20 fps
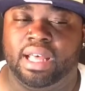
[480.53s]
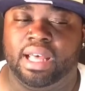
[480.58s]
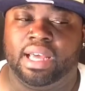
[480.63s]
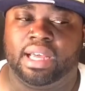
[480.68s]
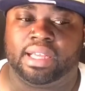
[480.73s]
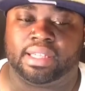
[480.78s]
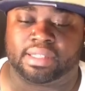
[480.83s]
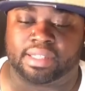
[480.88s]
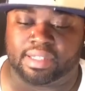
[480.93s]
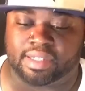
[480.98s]

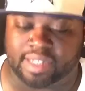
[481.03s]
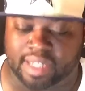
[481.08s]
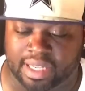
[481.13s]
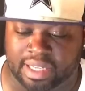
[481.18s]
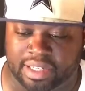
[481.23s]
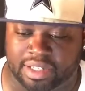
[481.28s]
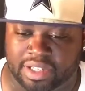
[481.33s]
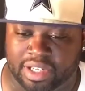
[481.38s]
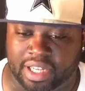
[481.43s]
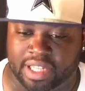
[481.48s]
Because the
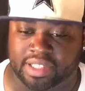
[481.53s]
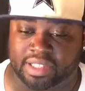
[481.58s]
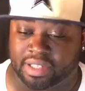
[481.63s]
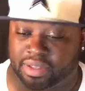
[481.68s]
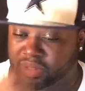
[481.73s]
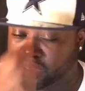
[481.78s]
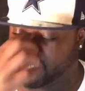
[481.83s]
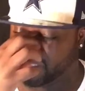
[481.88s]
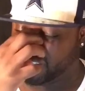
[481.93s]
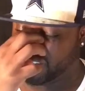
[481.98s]
second chance
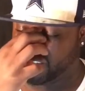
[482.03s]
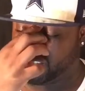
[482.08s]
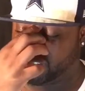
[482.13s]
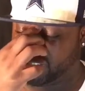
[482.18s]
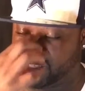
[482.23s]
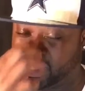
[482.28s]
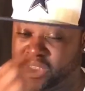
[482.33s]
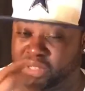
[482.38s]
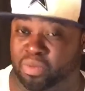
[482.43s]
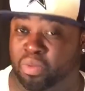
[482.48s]

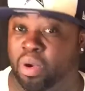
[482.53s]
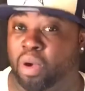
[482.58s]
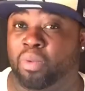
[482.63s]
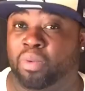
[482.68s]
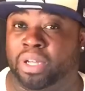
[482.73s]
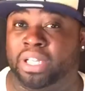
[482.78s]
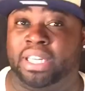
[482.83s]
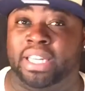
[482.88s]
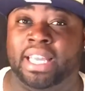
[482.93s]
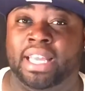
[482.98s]
is what
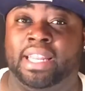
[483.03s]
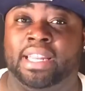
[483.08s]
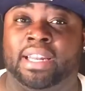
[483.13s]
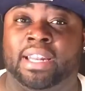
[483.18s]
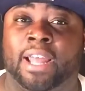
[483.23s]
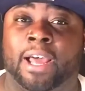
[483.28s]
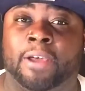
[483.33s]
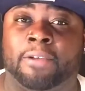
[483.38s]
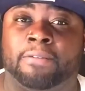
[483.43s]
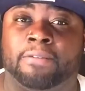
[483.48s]
we need in
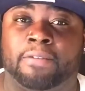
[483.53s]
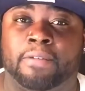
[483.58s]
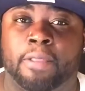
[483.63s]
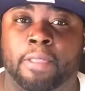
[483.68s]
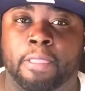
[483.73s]
life.